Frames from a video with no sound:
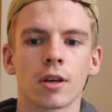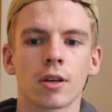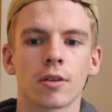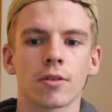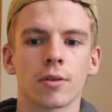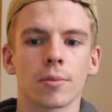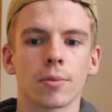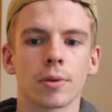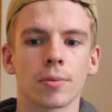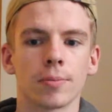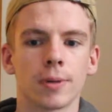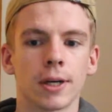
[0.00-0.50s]

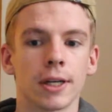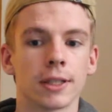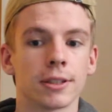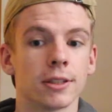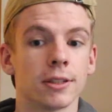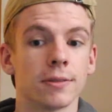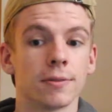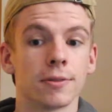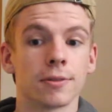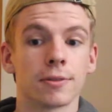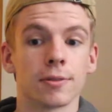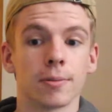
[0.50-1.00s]
Some of the
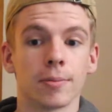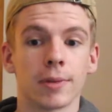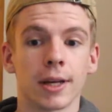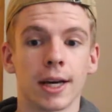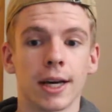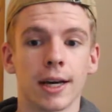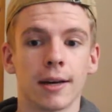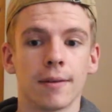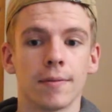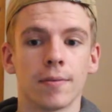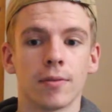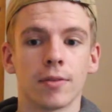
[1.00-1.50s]
positives from
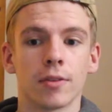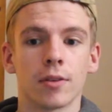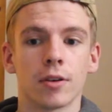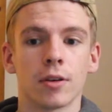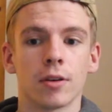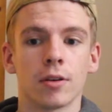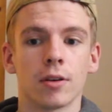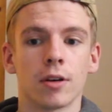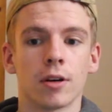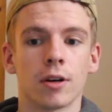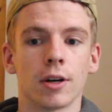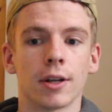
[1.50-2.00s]
that
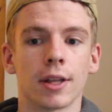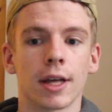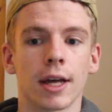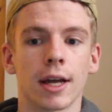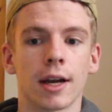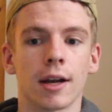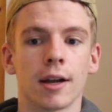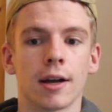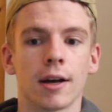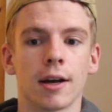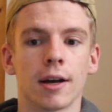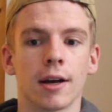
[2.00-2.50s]
are
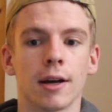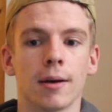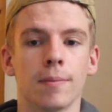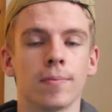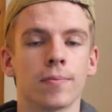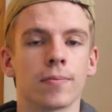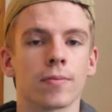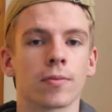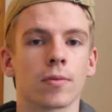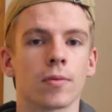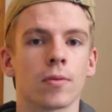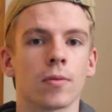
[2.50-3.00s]
that
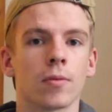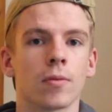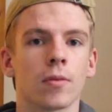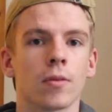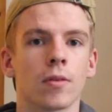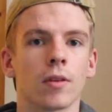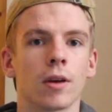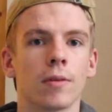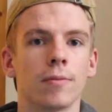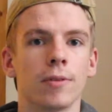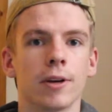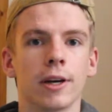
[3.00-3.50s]

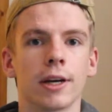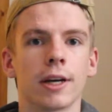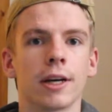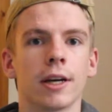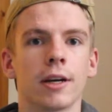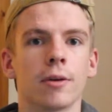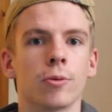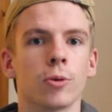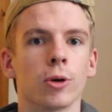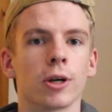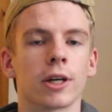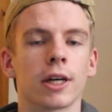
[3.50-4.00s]
I'm very good
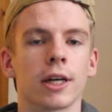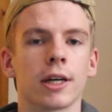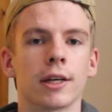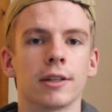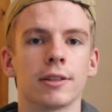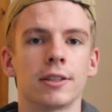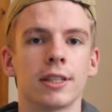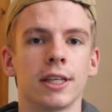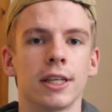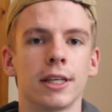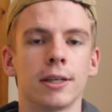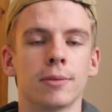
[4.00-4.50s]
at working in
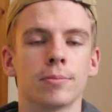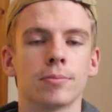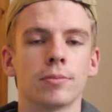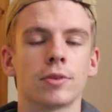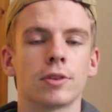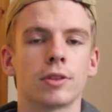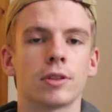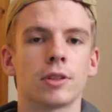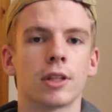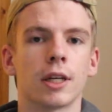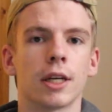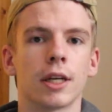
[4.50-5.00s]

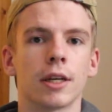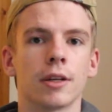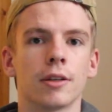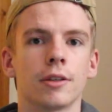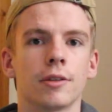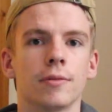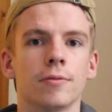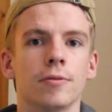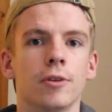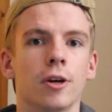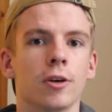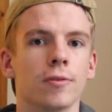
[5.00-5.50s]
teams and
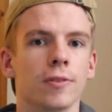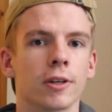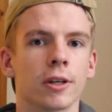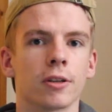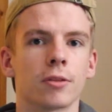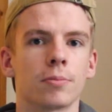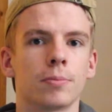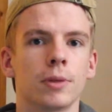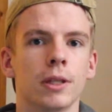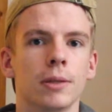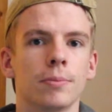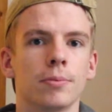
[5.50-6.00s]
involving
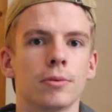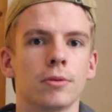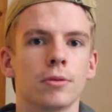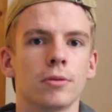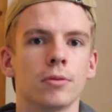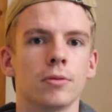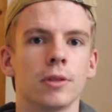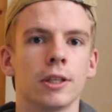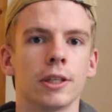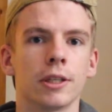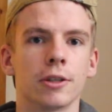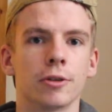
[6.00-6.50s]
other
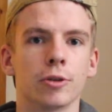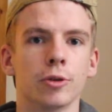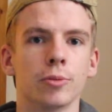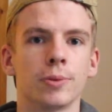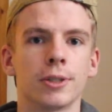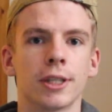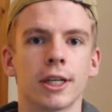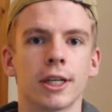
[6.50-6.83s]
people in group